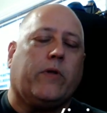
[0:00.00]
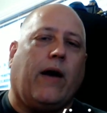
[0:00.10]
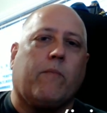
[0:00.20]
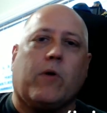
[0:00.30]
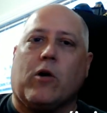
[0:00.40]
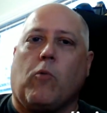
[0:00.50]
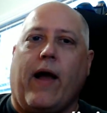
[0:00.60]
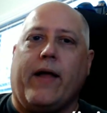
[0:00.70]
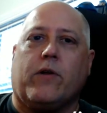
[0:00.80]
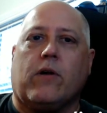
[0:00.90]
I'm going to
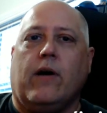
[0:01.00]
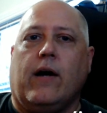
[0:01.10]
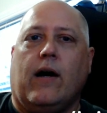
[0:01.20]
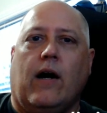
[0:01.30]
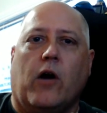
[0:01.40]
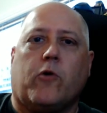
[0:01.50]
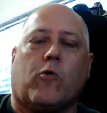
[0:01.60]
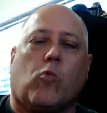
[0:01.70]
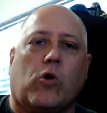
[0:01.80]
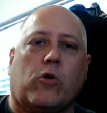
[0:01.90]
write
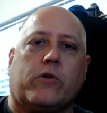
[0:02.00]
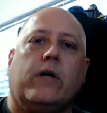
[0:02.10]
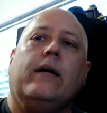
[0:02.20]
100-word